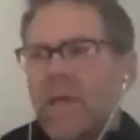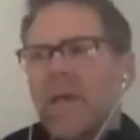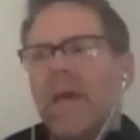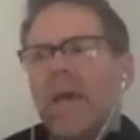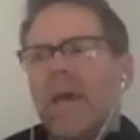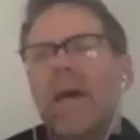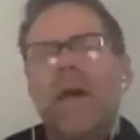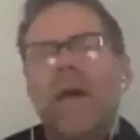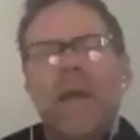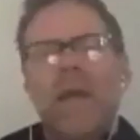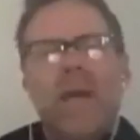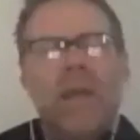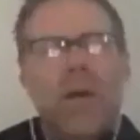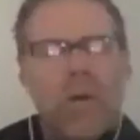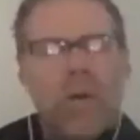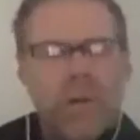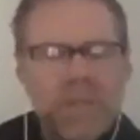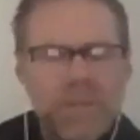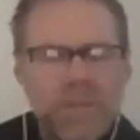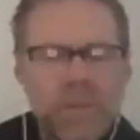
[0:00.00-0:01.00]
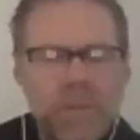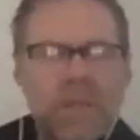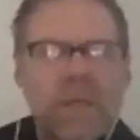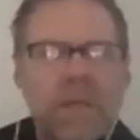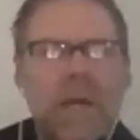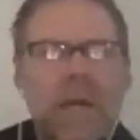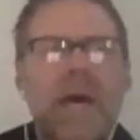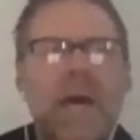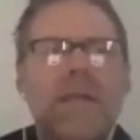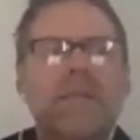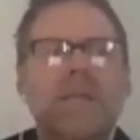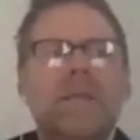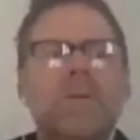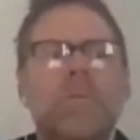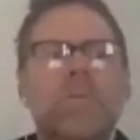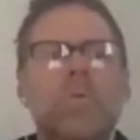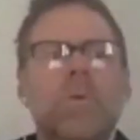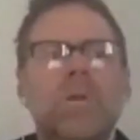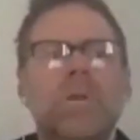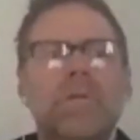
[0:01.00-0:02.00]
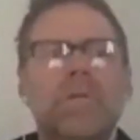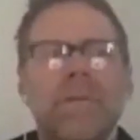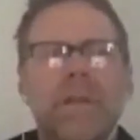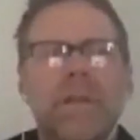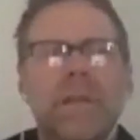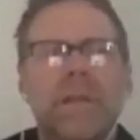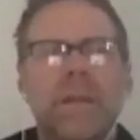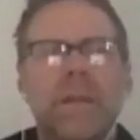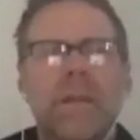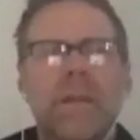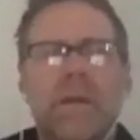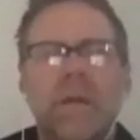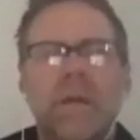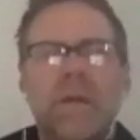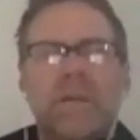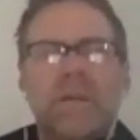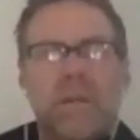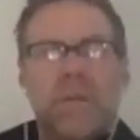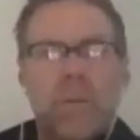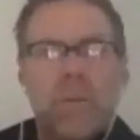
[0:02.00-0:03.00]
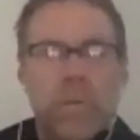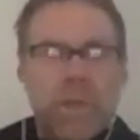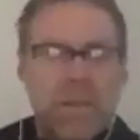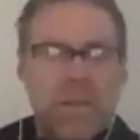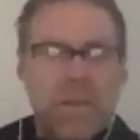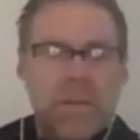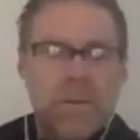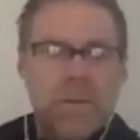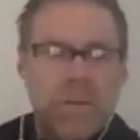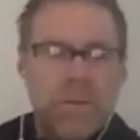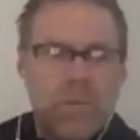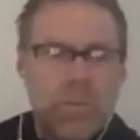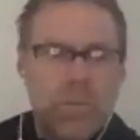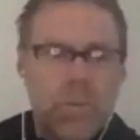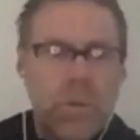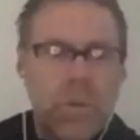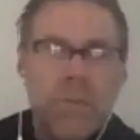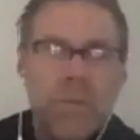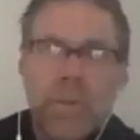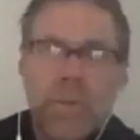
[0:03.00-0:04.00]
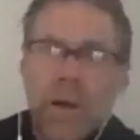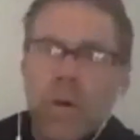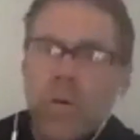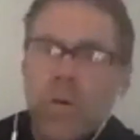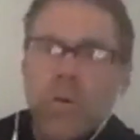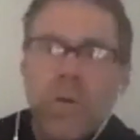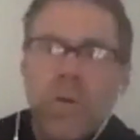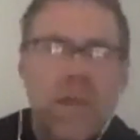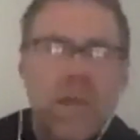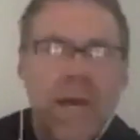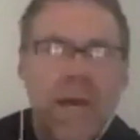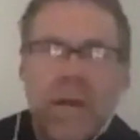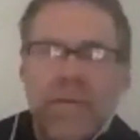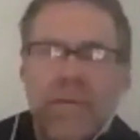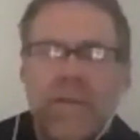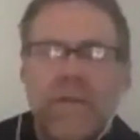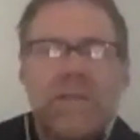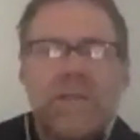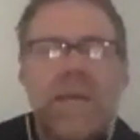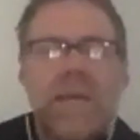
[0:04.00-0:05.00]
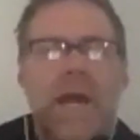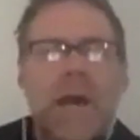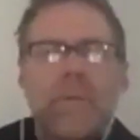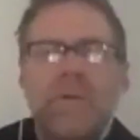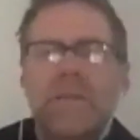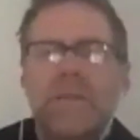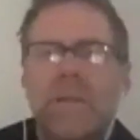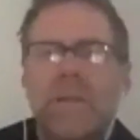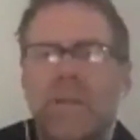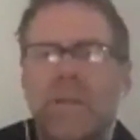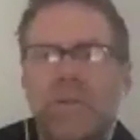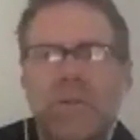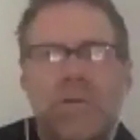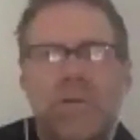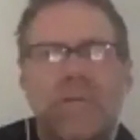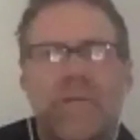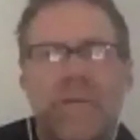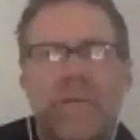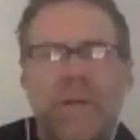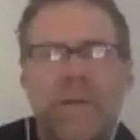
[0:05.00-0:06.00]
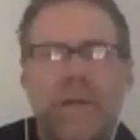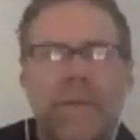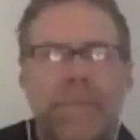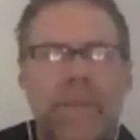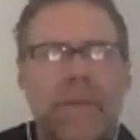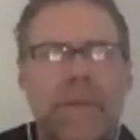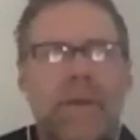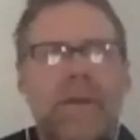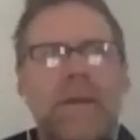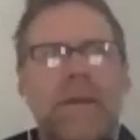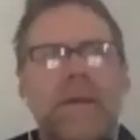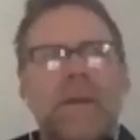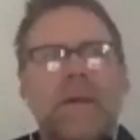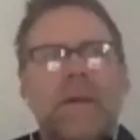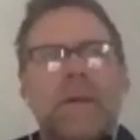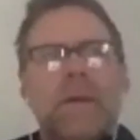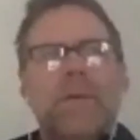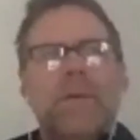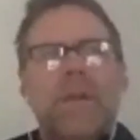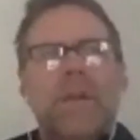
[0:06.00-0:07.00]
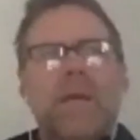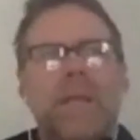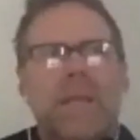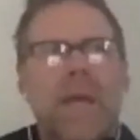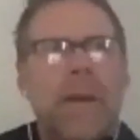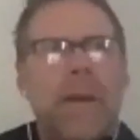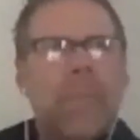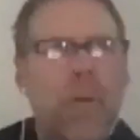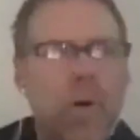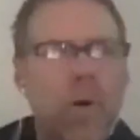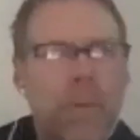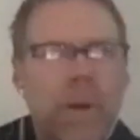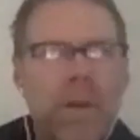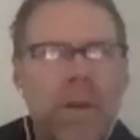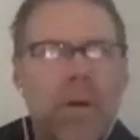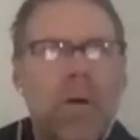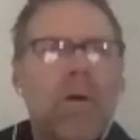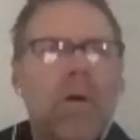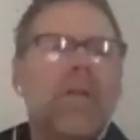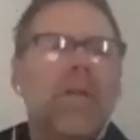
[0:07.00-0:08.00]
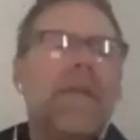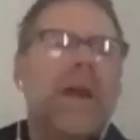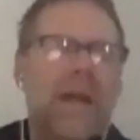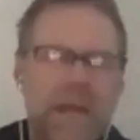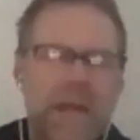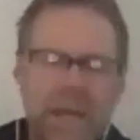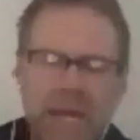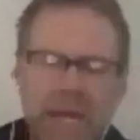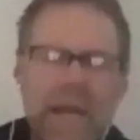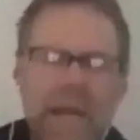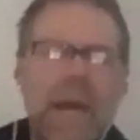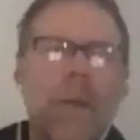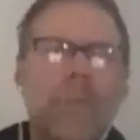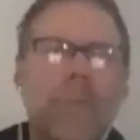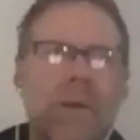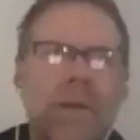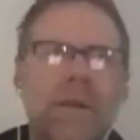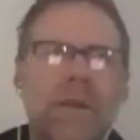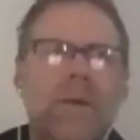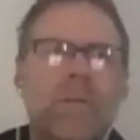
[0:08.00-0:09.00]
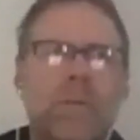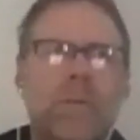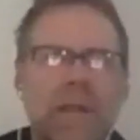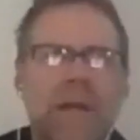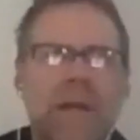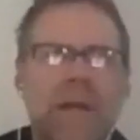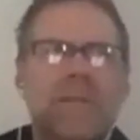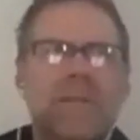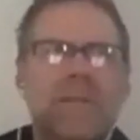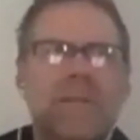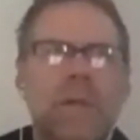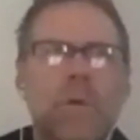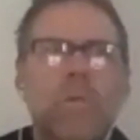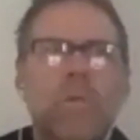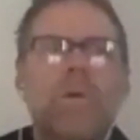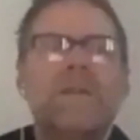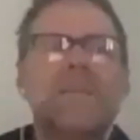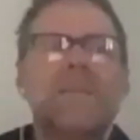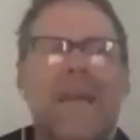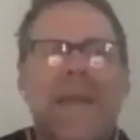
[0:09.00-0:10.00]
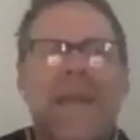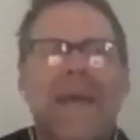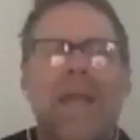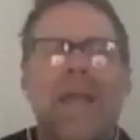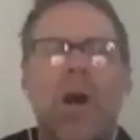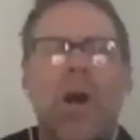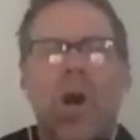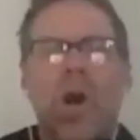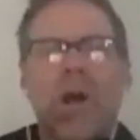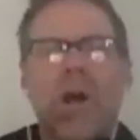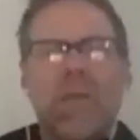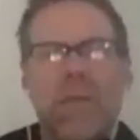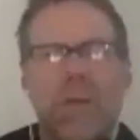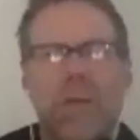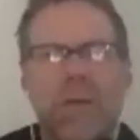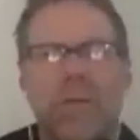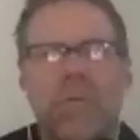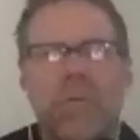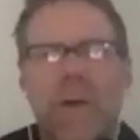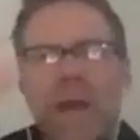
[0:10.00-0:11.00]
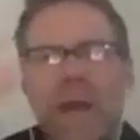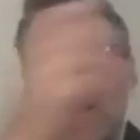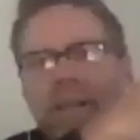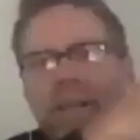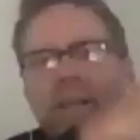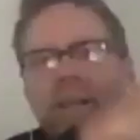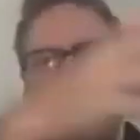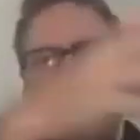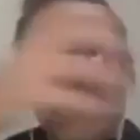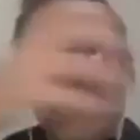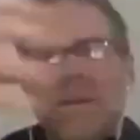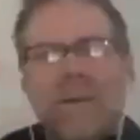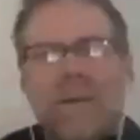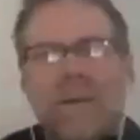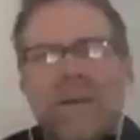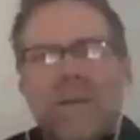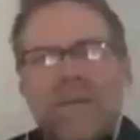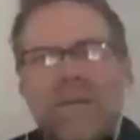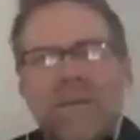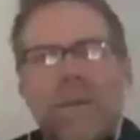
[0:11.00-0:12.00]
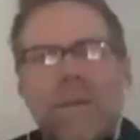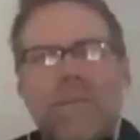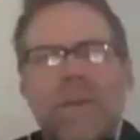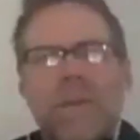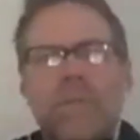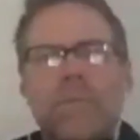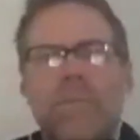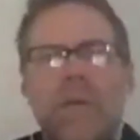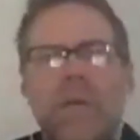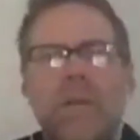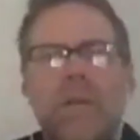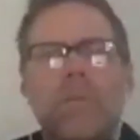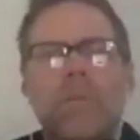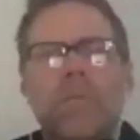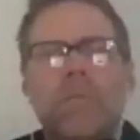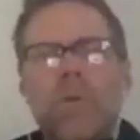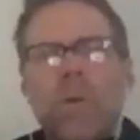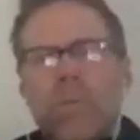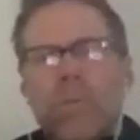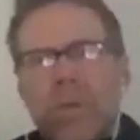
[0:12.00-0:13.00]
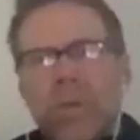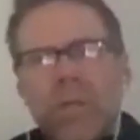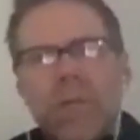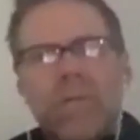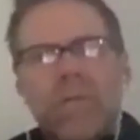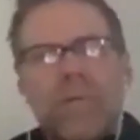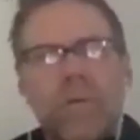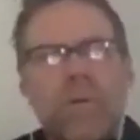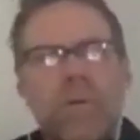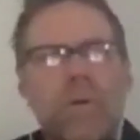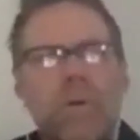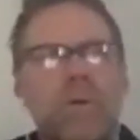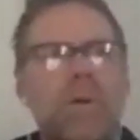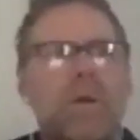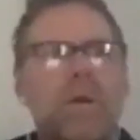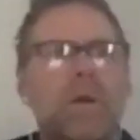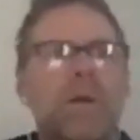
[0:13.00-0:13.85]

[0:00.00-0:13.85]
Uh, and ultimately, I didn't willfully surrender really my whole life because I was a control freak. Mm. But in that moment, all that kind of happened, and I realized there was an author writing something bigger, more beautiful